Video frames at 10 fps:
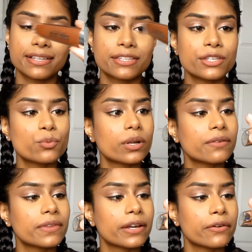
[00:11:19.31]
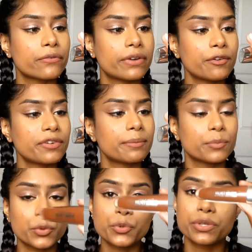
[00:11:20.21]
This is one of their Velvet
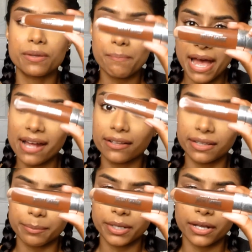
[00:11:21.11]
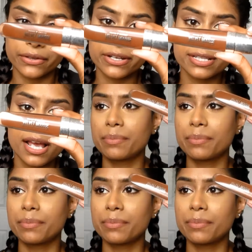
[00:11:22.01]
Mousse matte lip colors.